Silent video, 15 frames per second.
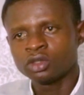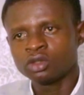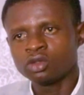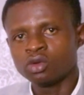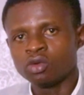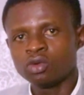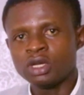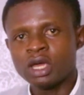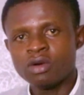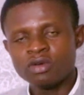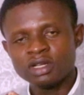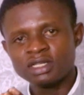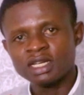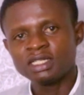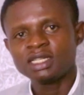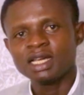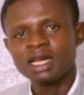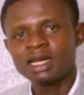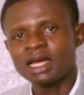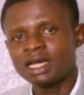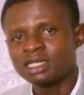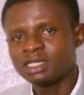So the
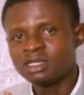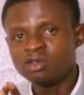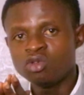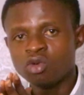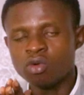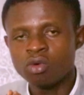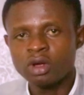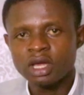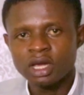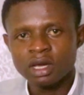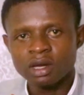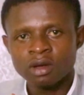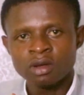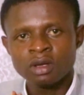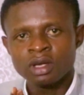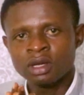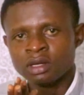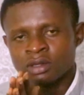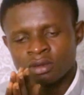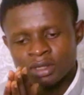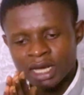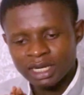researcher doesn't know
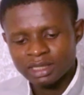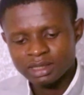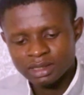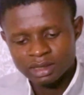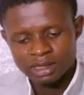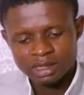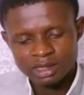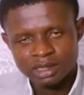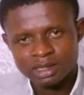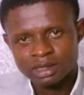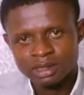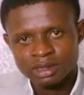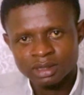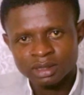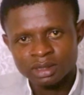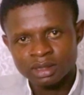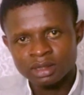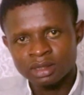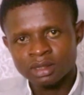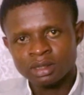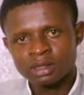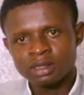that this
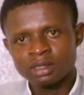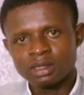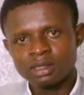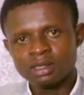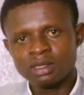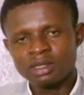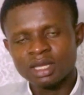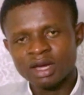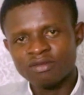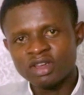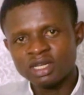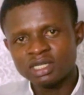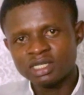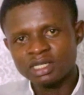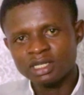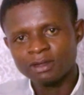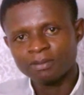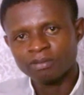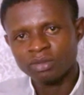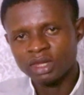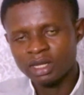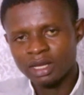
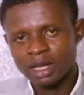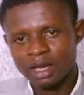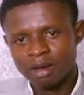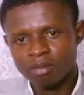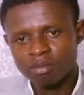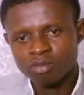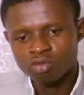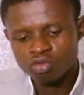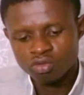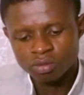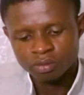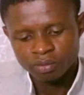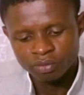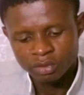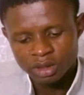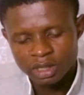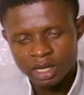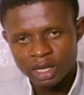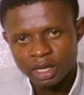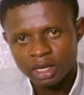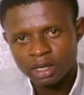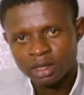intervention,
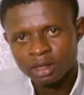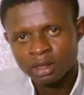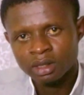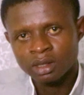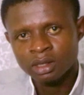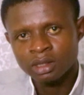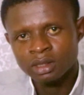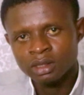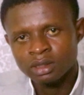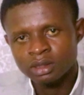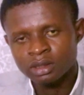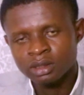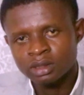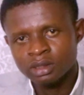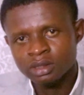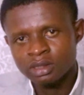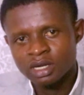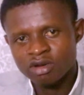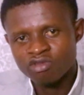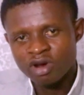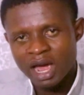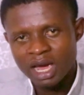the
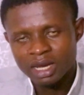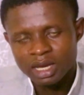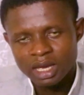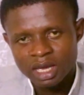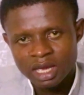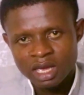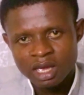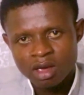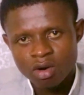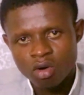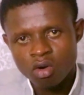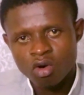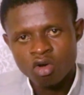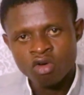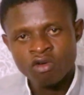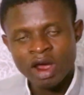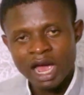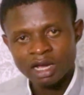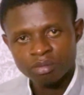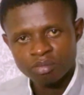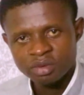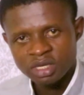drug A or
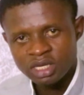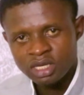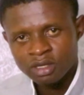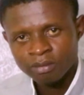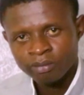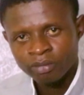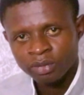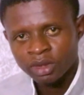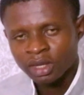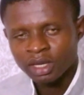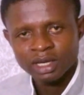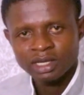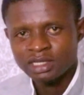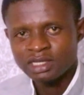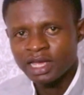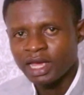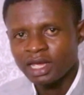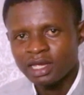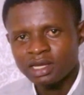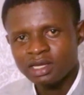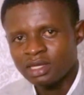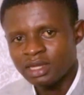drug B is
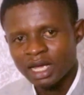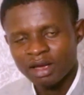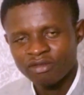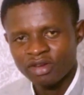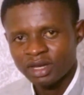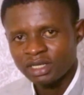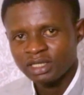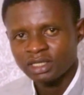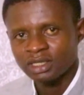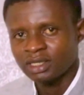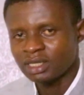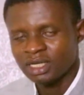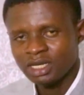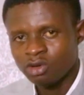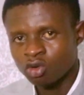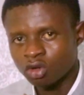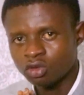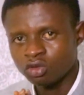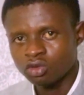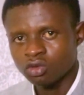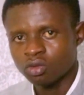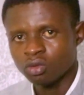the intervention. They
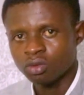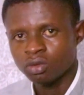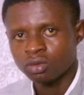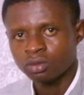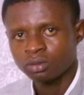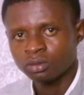don't know.